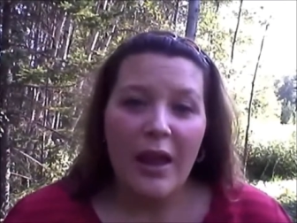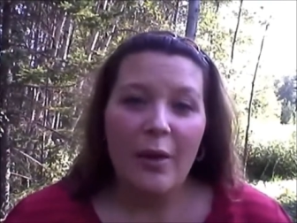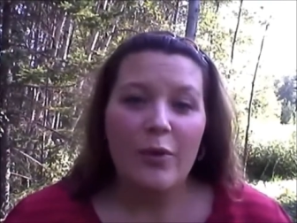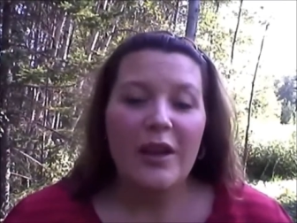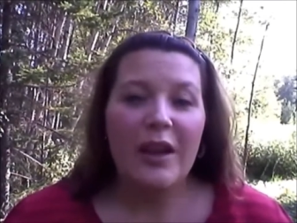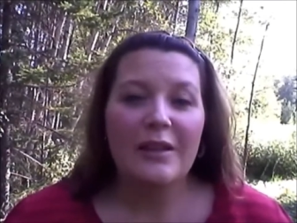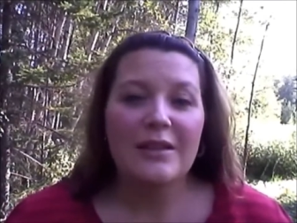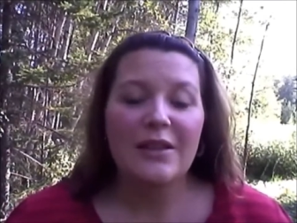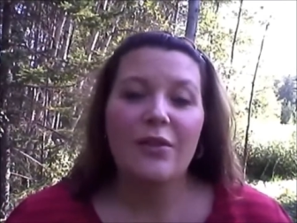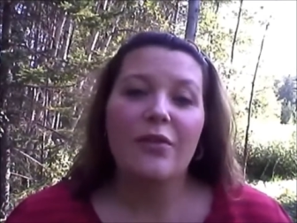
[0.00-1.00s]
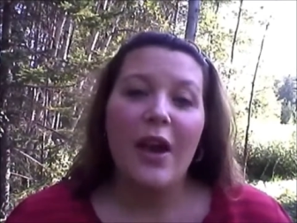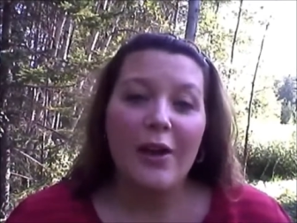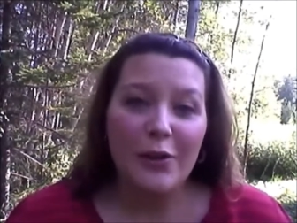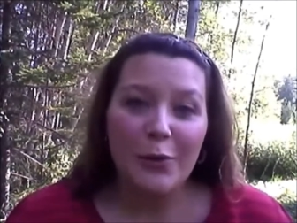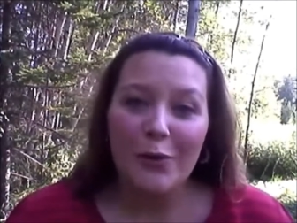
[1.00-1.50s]
And we can't see the
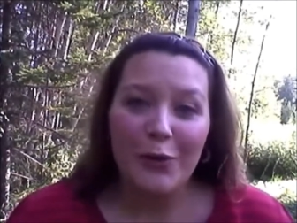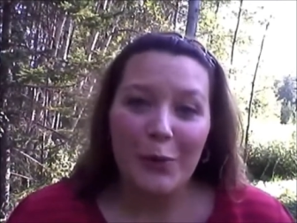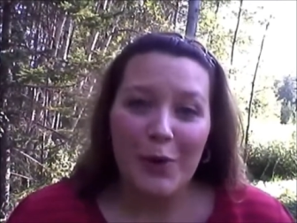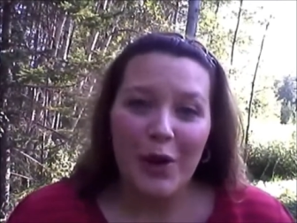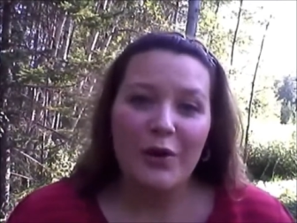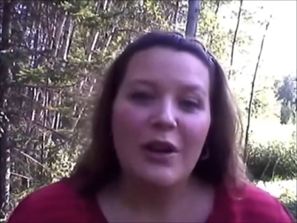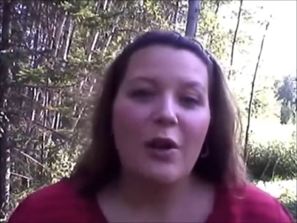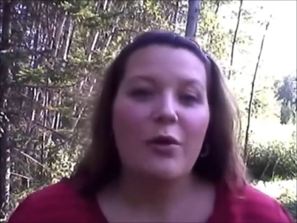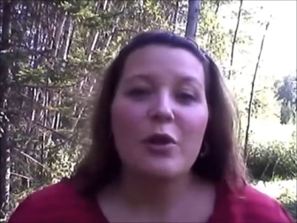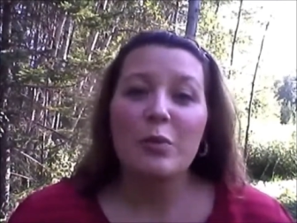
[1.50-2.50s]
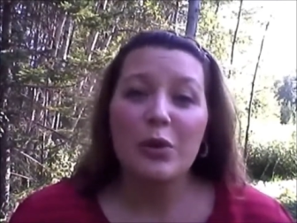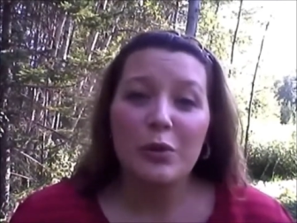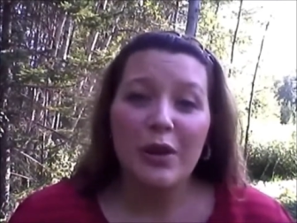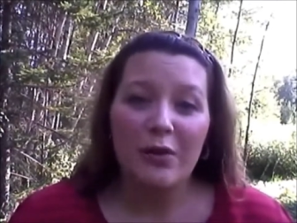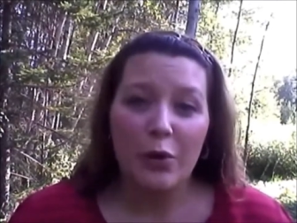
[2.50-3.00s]
value of where we are now and the
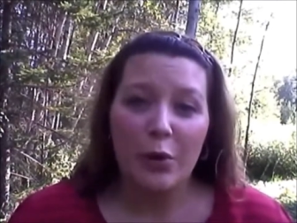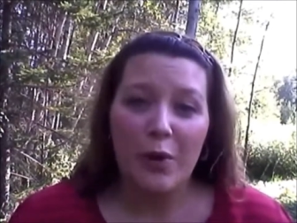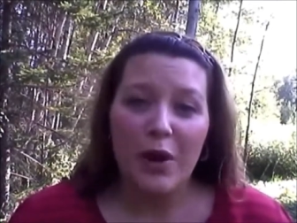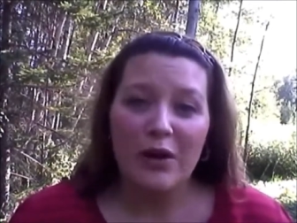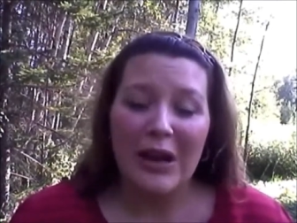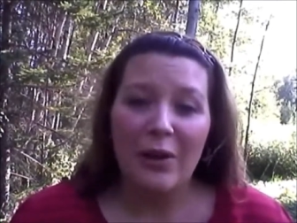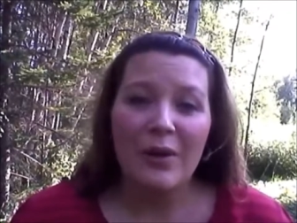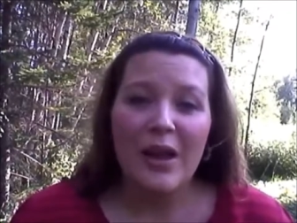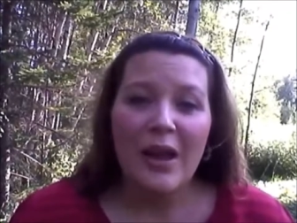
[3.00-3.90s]
beauty of where we are now.